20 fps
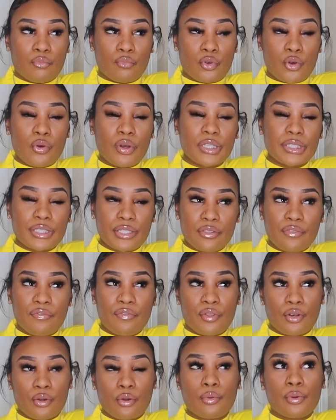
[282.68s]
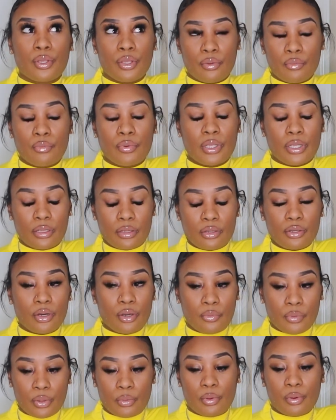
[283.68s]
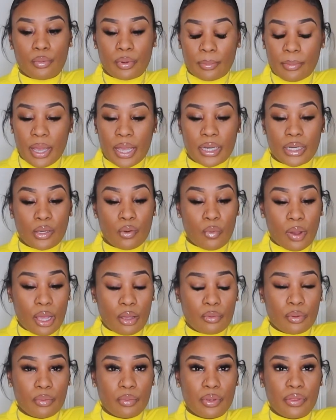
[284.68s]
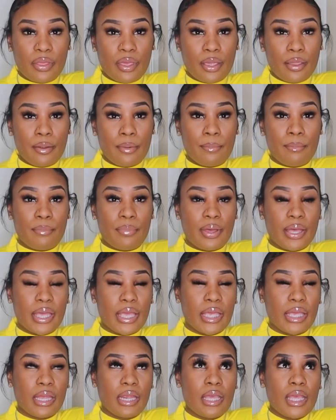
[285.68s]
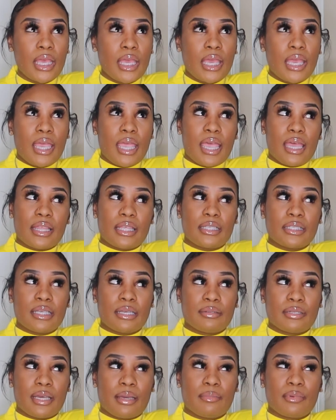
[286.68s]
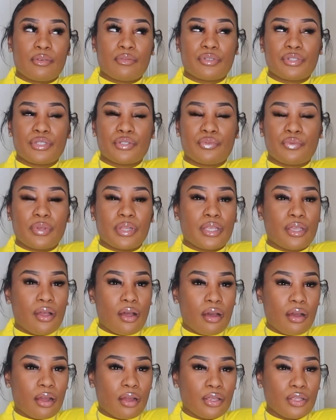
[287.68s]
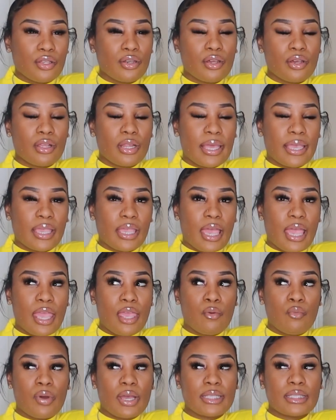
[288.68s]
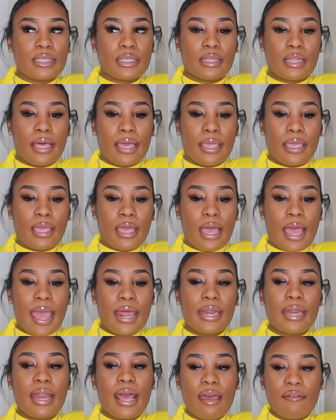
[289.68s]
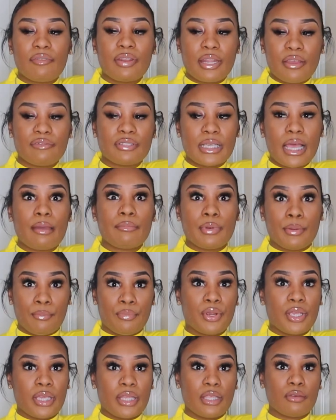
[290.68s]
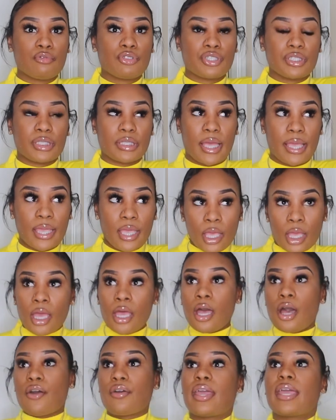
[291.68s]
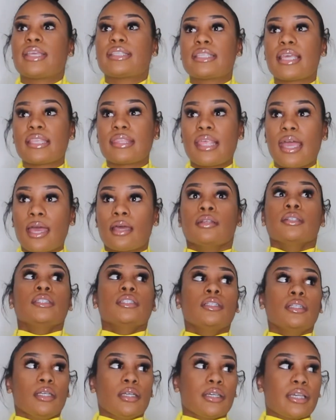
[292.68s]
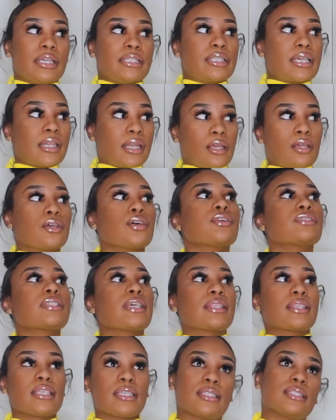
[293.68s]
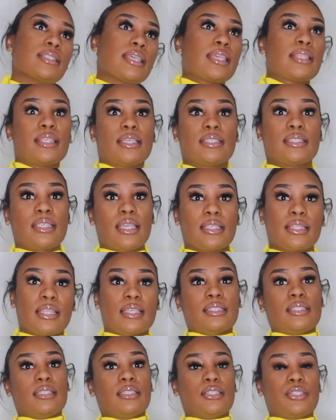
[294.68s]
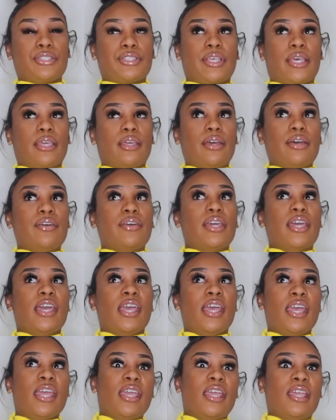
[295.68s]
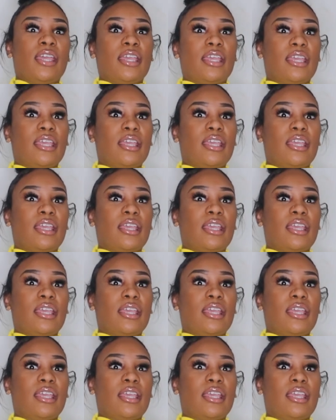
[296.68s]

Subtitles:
going to the funeral, we were reminded why we were there. But at the same time, it was just really hard. You know, like, it wasn't like, I didn't have enough time to breathe. It was just like, okay, take that. Okay, second day. Oh, take this. And it's just like, okay.